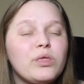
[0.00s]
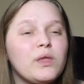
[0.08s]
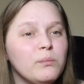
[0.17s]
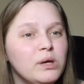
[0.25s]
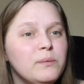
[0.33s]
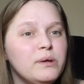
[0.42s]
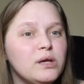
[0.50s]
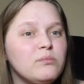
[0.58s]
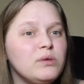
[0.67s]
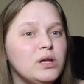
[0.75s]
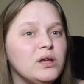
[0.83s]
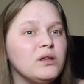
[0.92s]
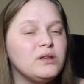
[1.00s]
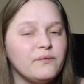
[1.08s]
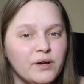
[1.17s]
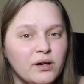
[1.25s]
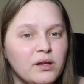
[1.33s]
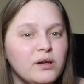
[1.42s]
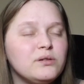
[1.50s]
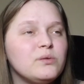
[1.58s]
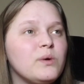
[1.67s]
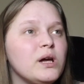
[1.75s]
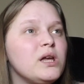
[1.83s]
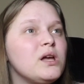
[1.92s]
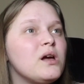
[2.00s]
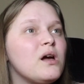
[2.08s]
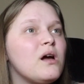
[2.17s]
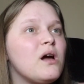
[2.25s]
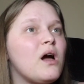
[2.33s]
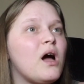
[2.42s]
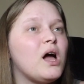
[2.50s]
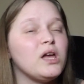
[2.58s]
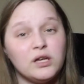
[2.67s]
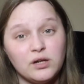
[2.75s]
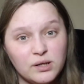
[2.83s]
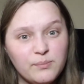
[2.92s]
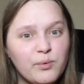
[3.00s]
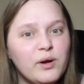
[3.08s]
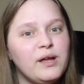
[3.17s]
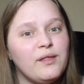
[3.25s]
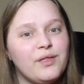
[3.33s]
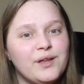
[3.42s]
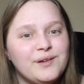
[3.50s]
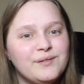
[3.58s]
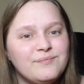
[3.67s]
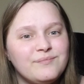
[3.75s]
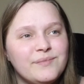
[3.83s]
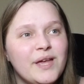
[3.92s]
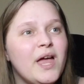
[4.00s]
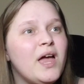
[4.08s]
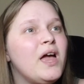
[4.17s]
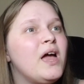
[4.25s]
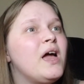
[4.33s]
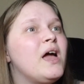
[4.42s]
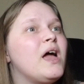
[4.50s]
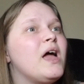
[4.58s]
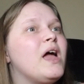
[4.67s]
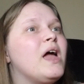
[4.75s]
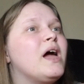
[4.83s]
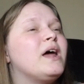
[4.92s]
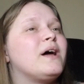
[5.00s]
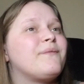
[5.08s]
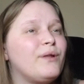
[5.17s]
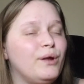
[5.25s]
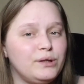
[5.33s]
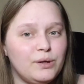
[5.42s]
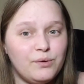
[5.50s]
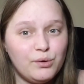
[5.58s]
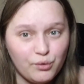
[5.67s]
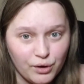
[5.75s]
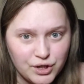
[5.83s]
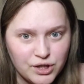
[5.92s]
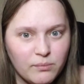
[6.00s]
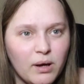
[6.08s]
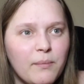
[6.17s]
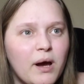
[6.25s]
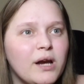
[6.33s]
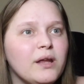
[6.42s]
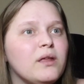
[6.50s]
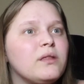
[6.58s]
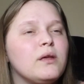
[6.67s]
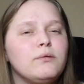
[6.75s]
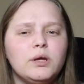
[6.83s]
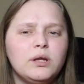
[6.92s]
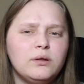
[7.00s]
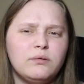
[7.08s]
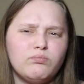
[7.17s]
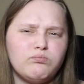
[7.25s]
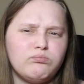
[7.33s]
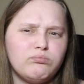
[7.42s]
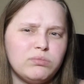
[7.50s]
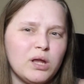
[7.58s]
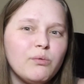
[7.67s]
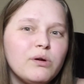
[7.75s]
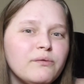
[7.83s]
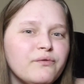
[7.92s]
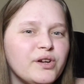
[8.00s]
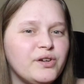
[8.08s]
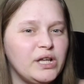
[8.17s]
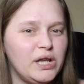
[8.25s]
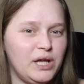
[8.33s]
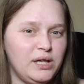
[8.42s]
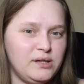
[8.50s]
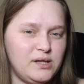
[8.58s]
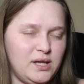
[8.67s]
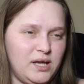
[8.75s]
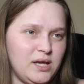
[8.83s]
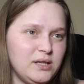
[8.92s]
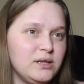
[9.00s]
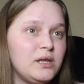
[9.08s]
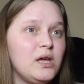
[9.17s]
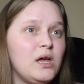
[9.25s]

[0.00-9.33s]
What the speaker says: Me being me, severely underweight, I couldn't breathe. And I felt like they were crushing my body. And they weren't very light kids.